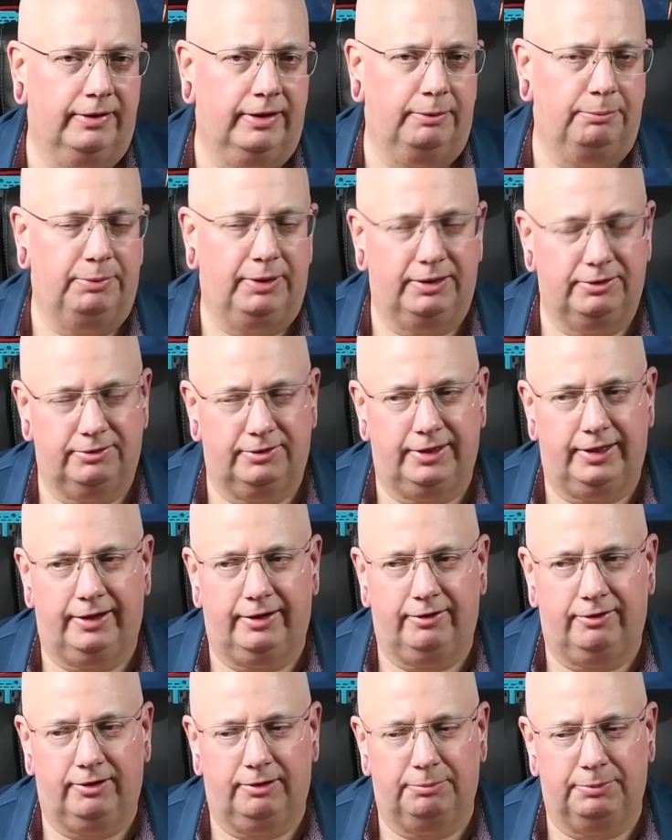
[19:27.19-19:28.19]
and by
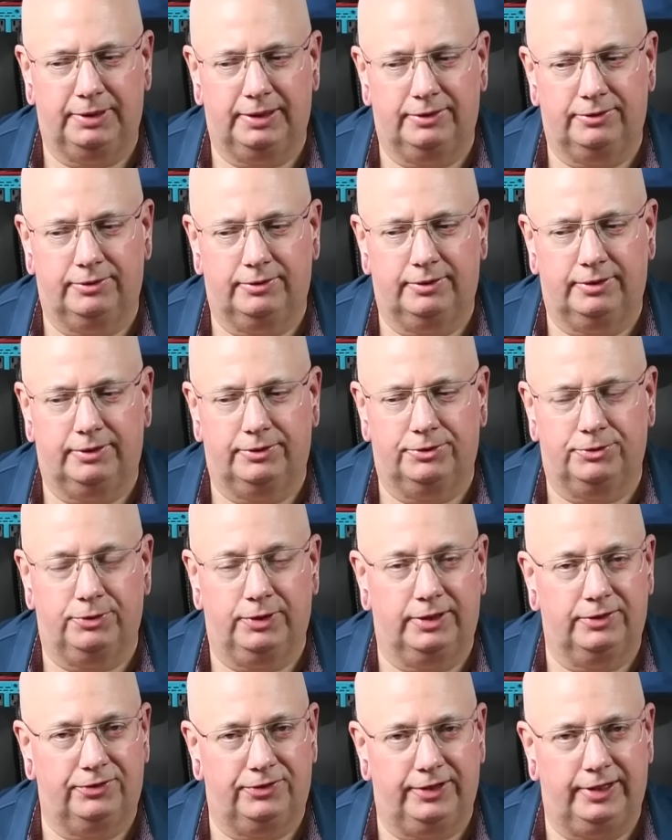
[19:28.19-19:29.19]
there I mean uh,
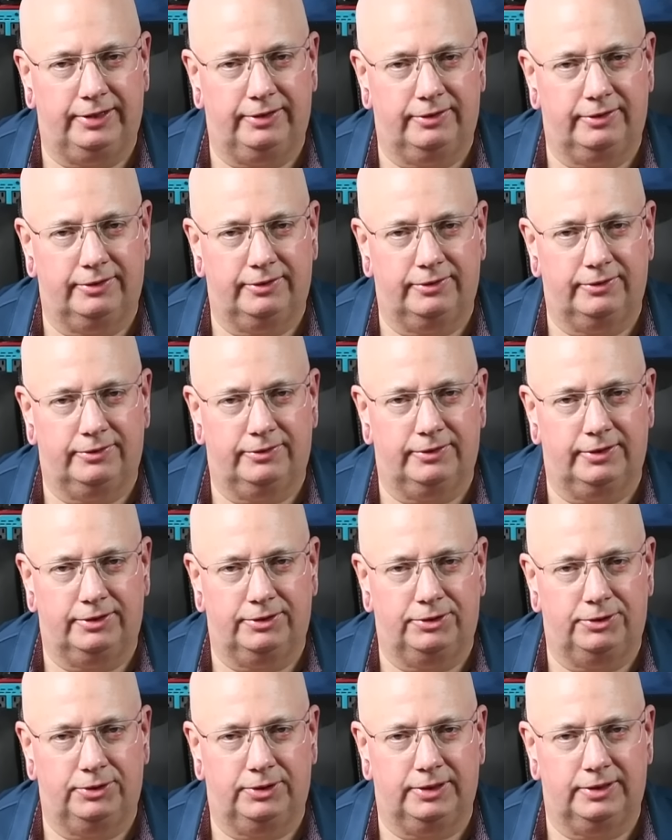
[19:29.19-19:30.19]
transcendence,
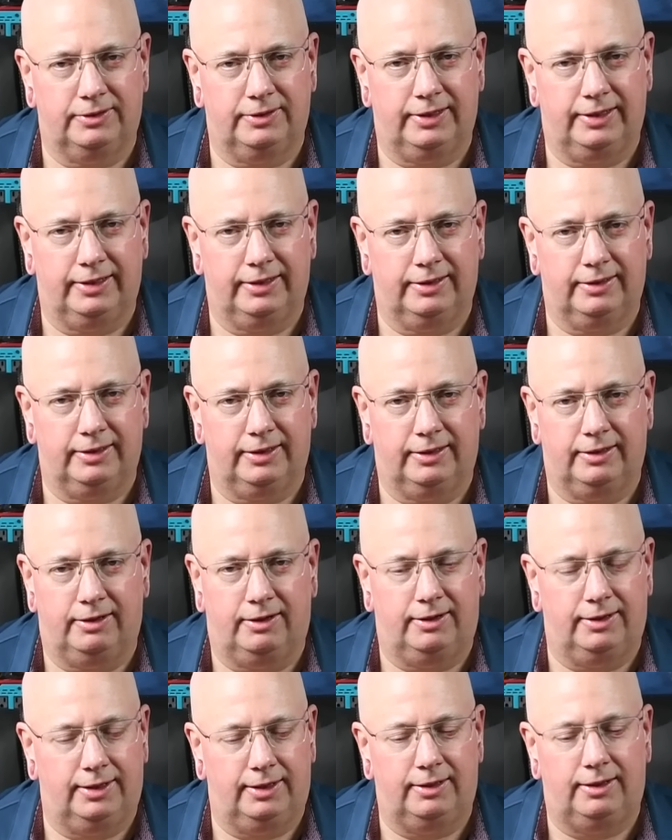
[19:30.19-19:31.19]
then you could take an
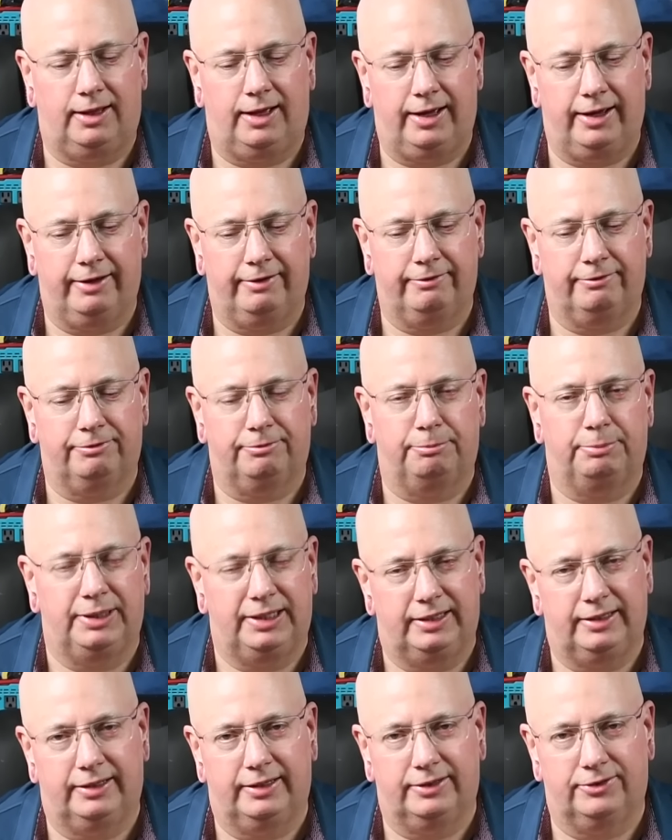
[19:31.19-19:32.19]
unalive
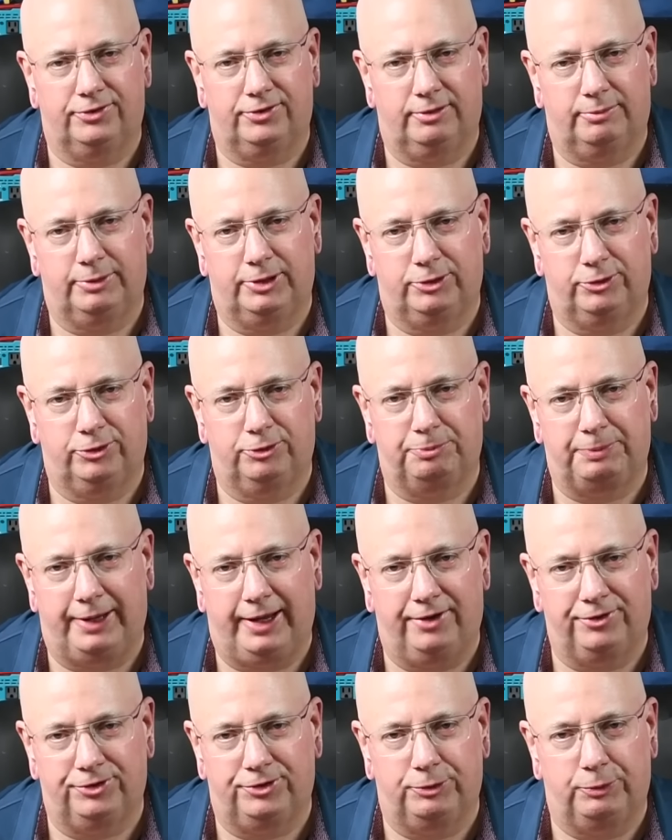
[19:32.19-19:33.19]
being, someone who's
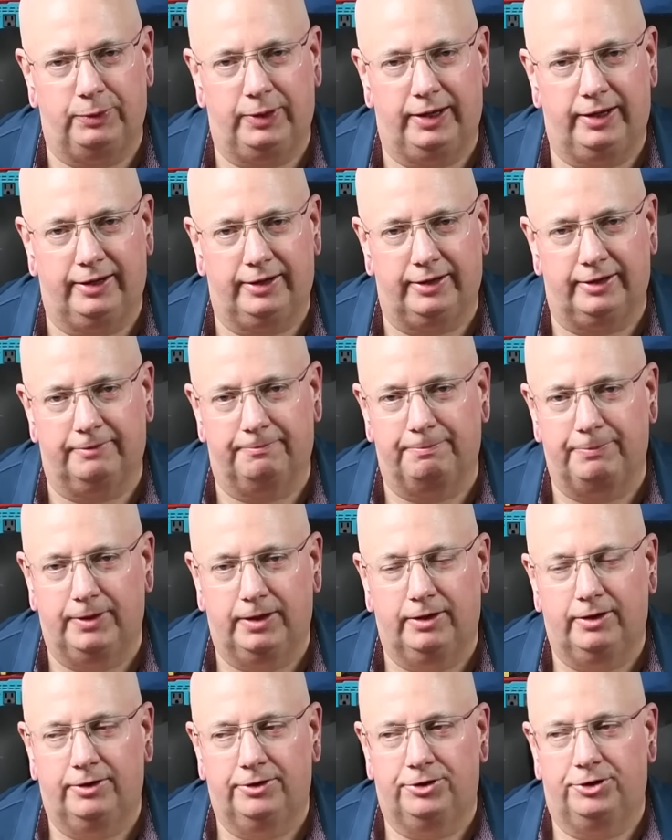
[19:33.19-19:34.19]
passed away, and
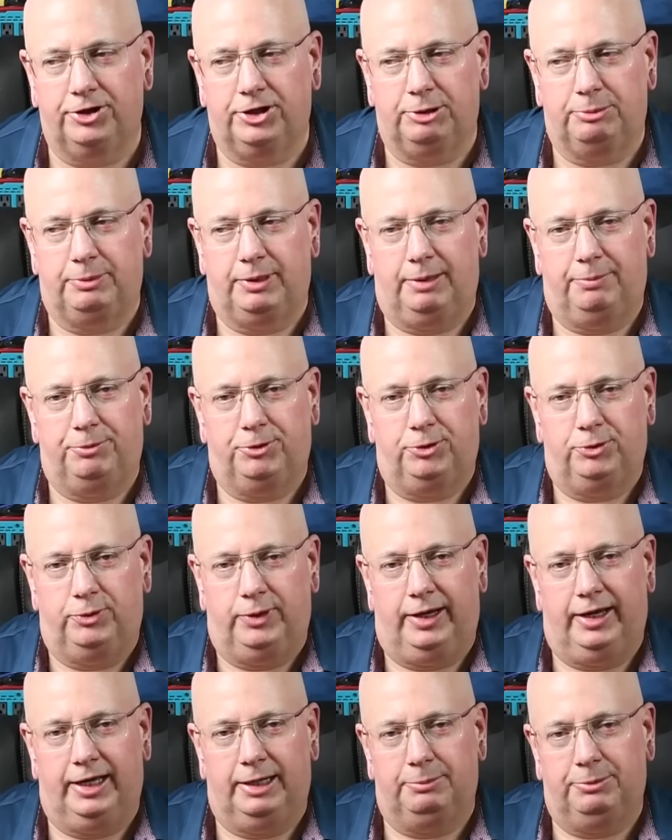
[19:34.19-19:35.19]
hook them up to
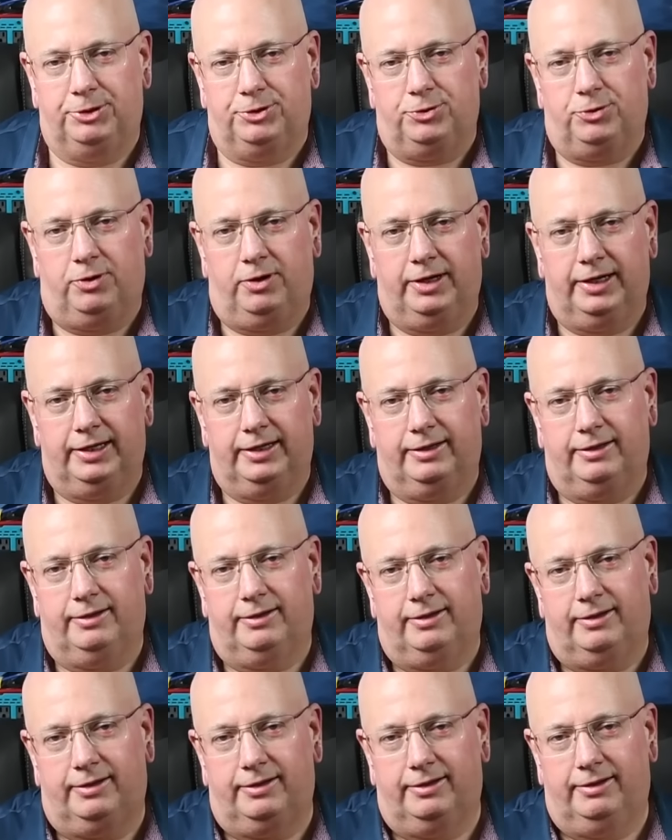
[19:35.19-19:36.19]

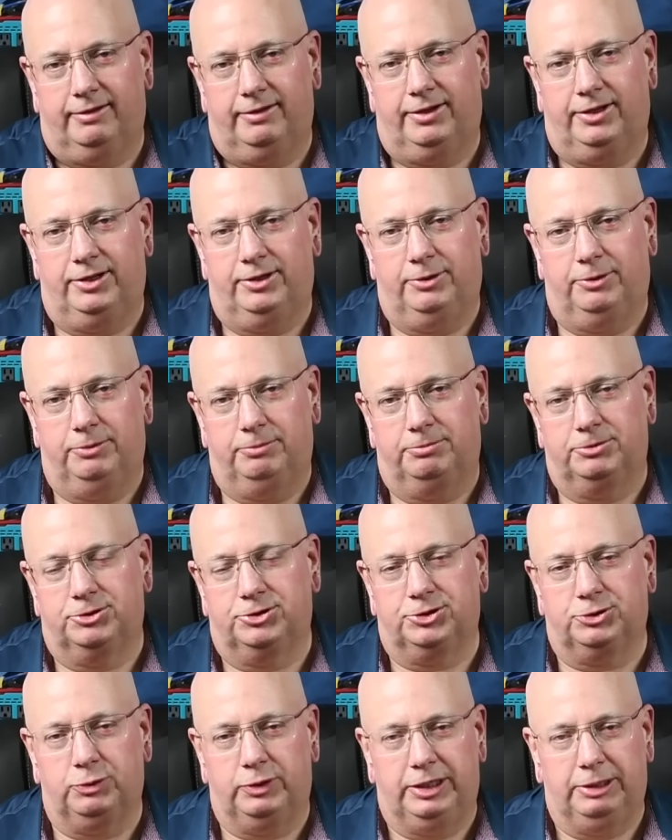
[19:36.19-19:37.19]
animatronic, uh, you know,
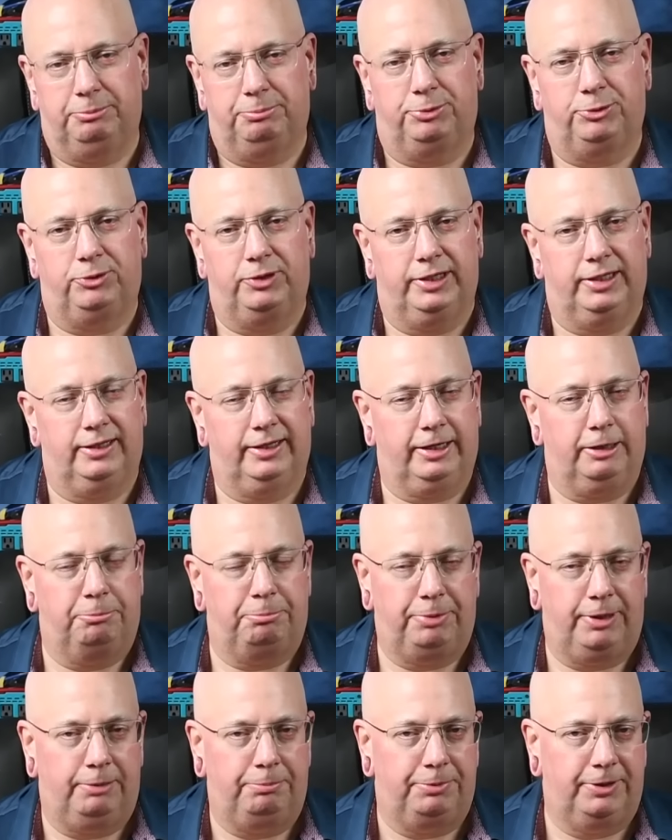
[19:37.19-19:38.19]
string pulling like a
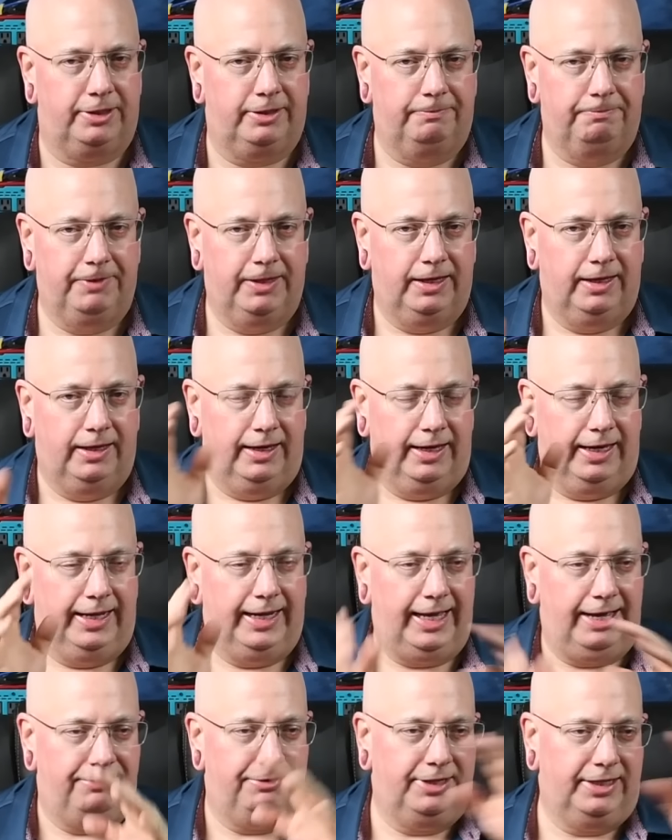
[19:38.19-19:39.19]
puppet,
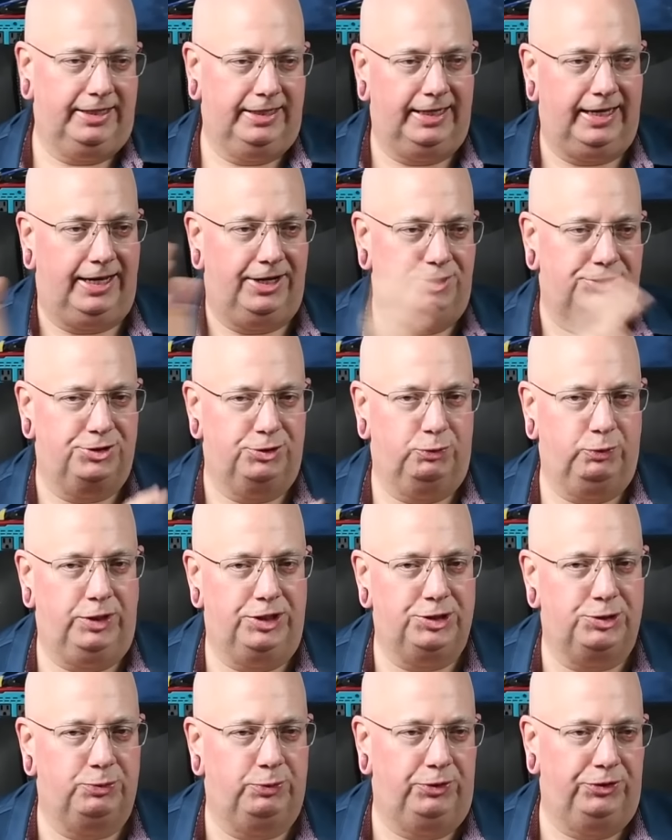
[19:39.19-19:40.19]
and have it engage in
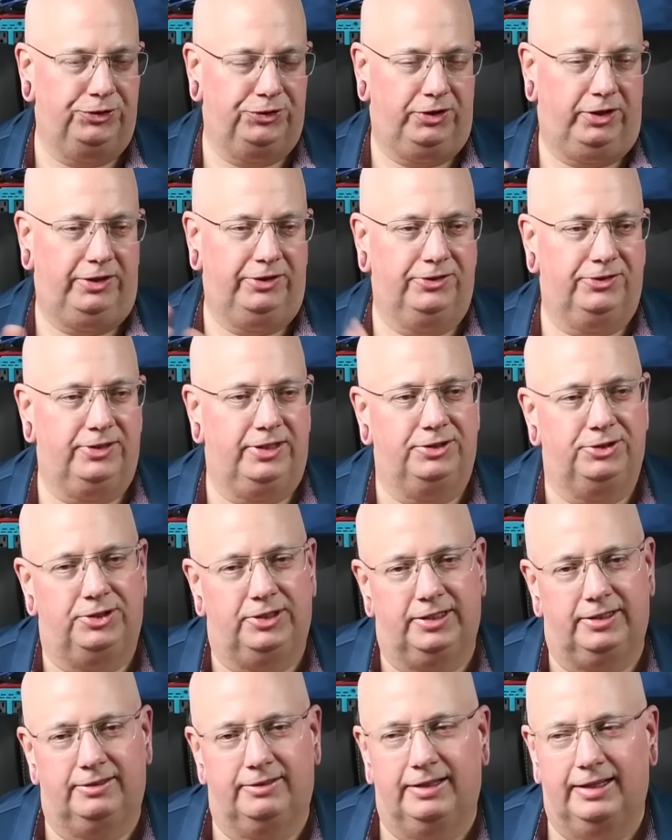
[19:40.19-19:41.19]
rituals, and all of a sudden you
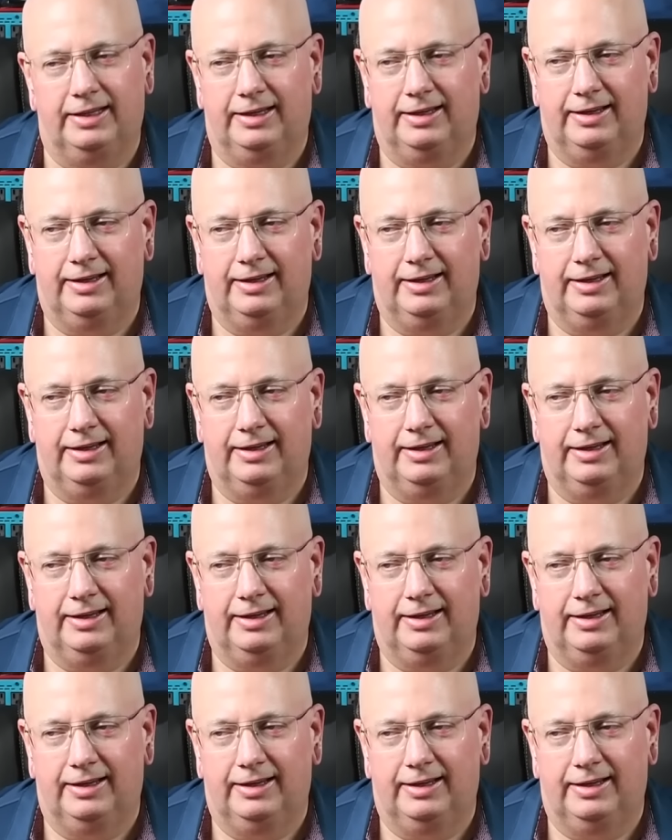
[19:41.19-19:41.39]
could.